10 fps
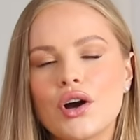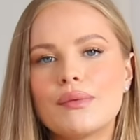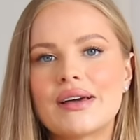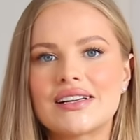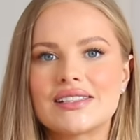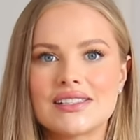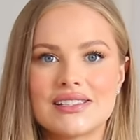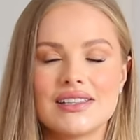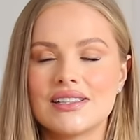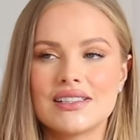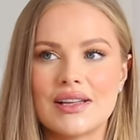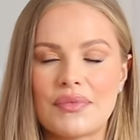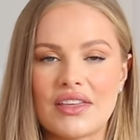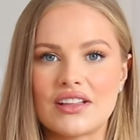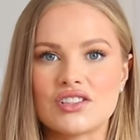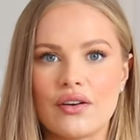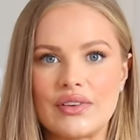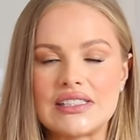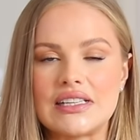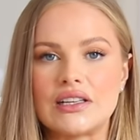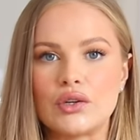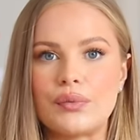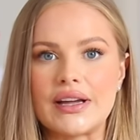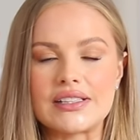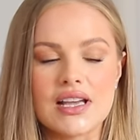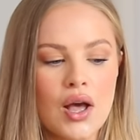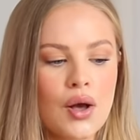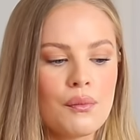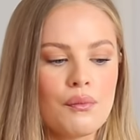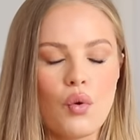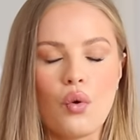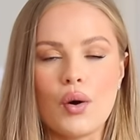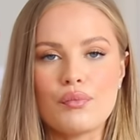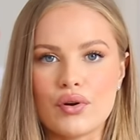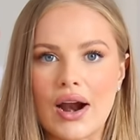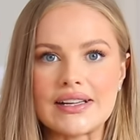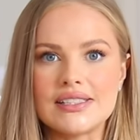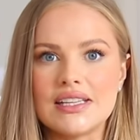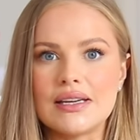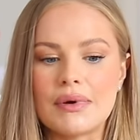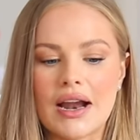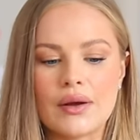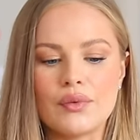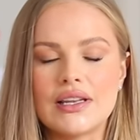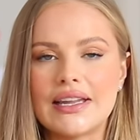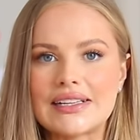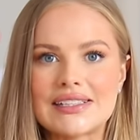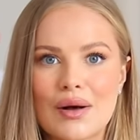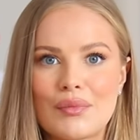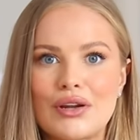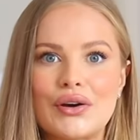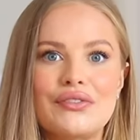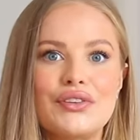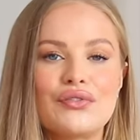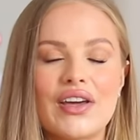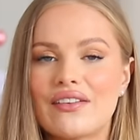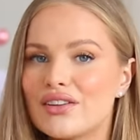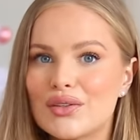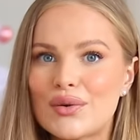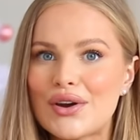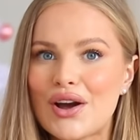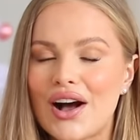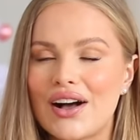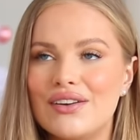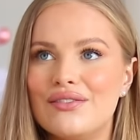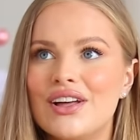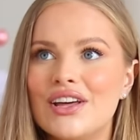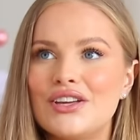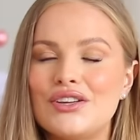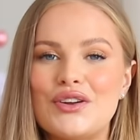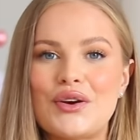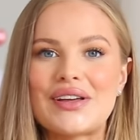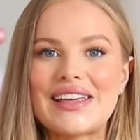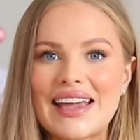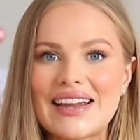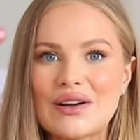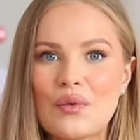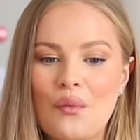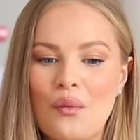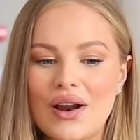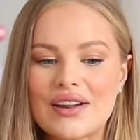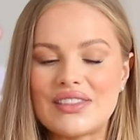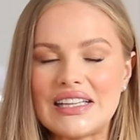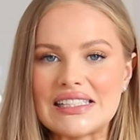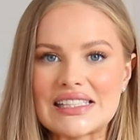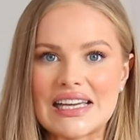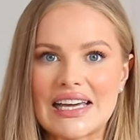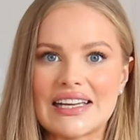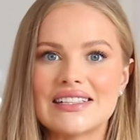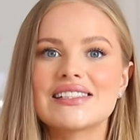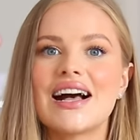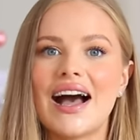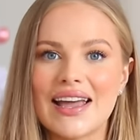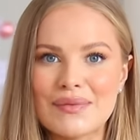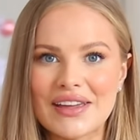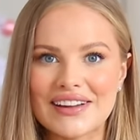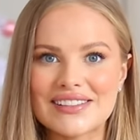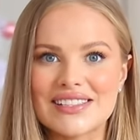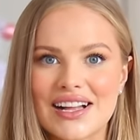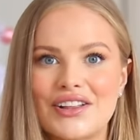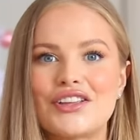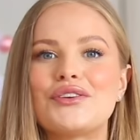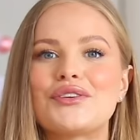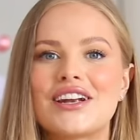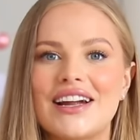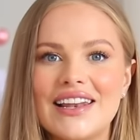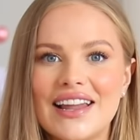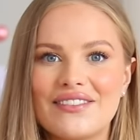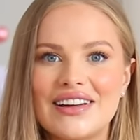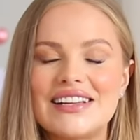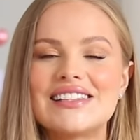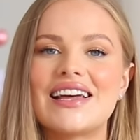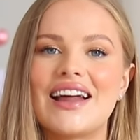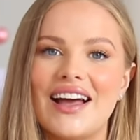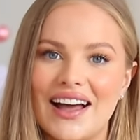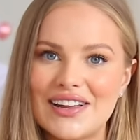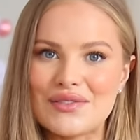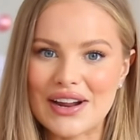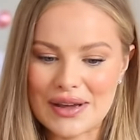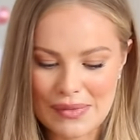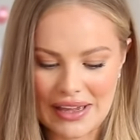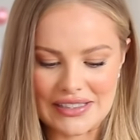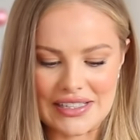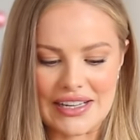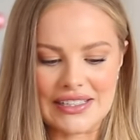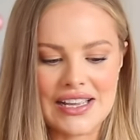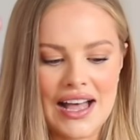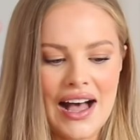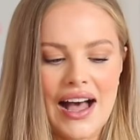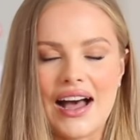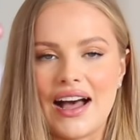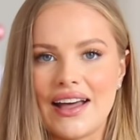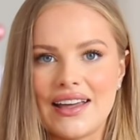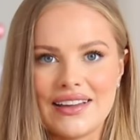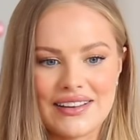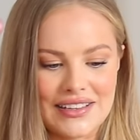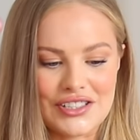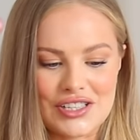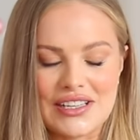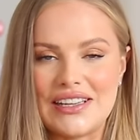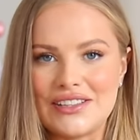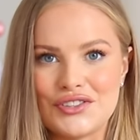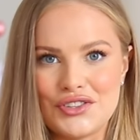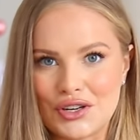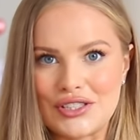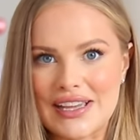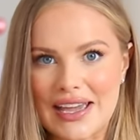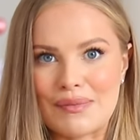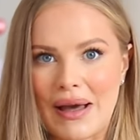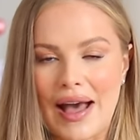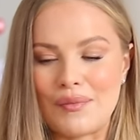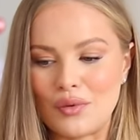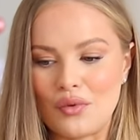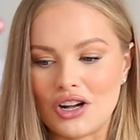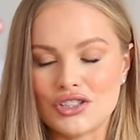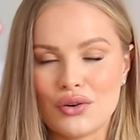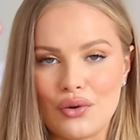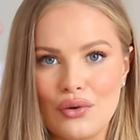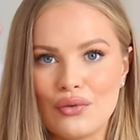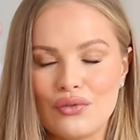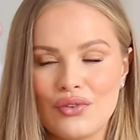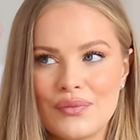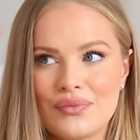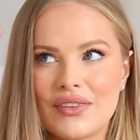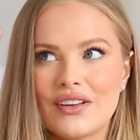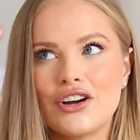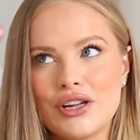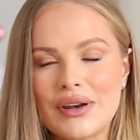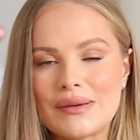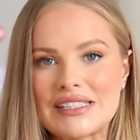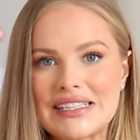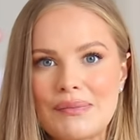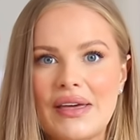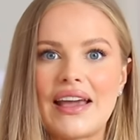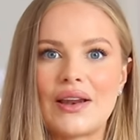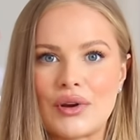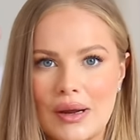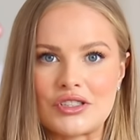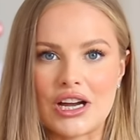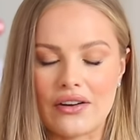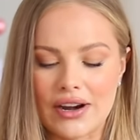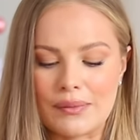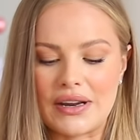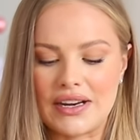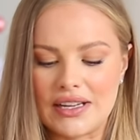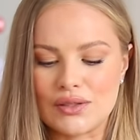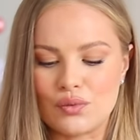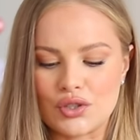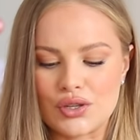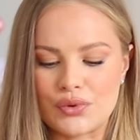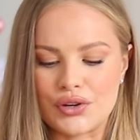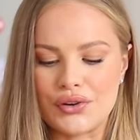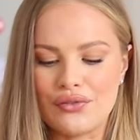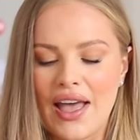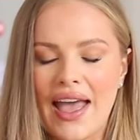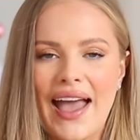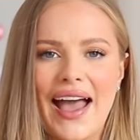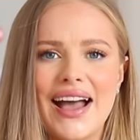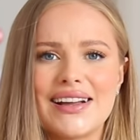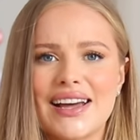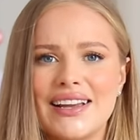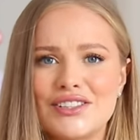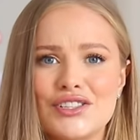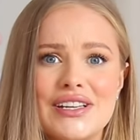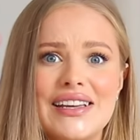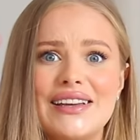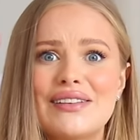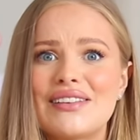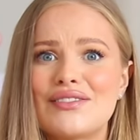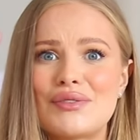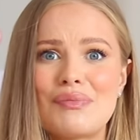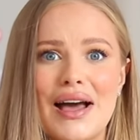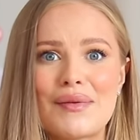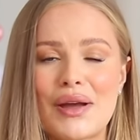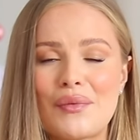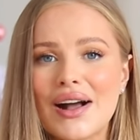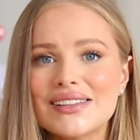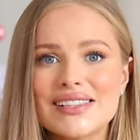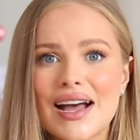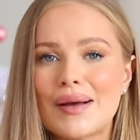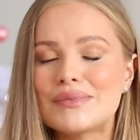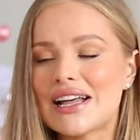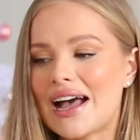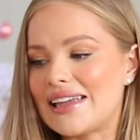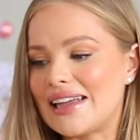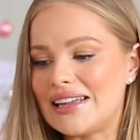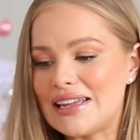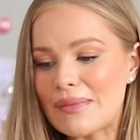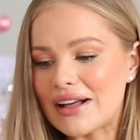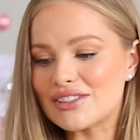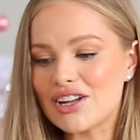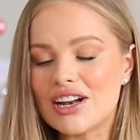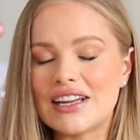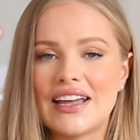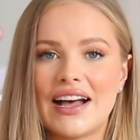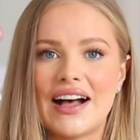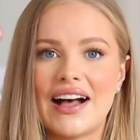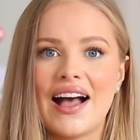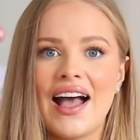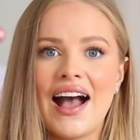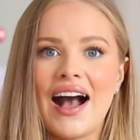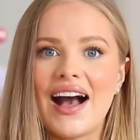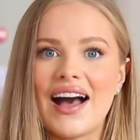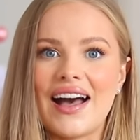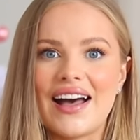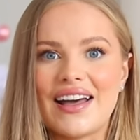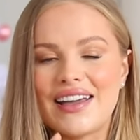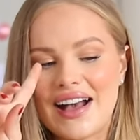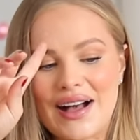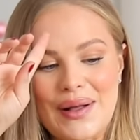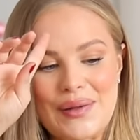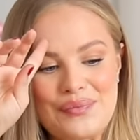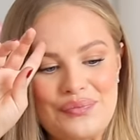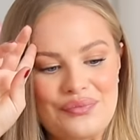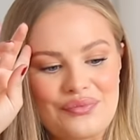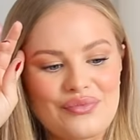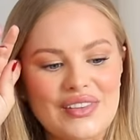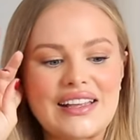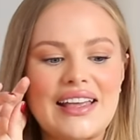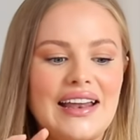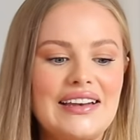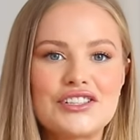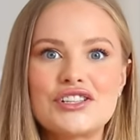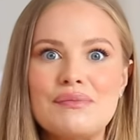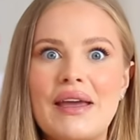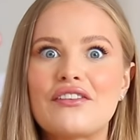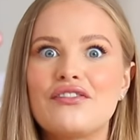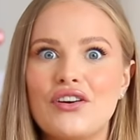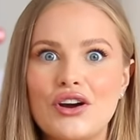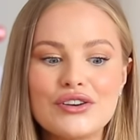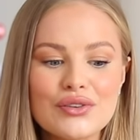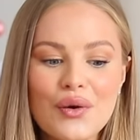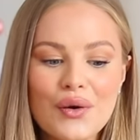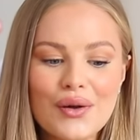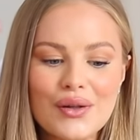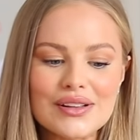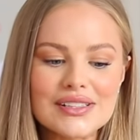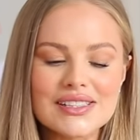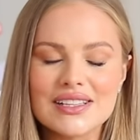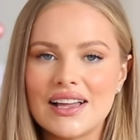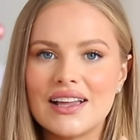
go because it's something that's obviously a little bit more pricey, but I will link it down below if you've ever thought of, you know, getting one of these things. I am here to tell you that I love it and I highly recommend it. I literally don't take my Apple Watch off. Only when I'm sleeping and when I'm showering, but it is waterproof. And I literally reply my WhatsApps, I get emails on here, I can literally make phone calls.